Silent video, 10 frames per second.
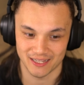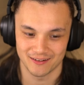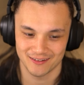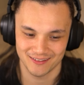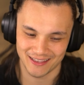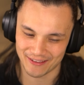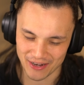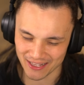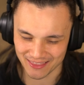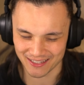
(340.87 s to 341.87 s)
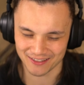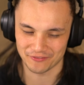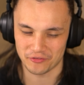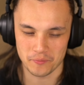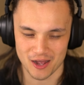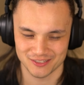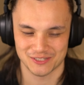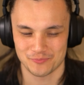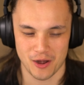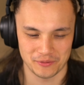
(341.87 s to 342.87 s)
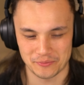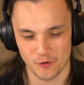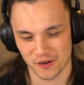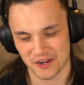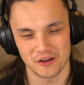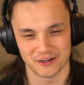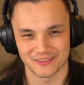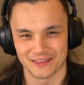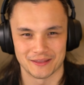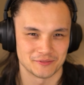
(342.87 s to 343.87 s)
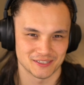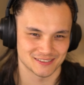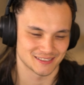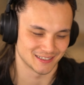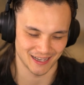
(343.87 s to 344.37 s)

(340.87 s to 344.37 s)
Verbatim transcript: And if anything, the FAMAS is probably more iconic than the M16.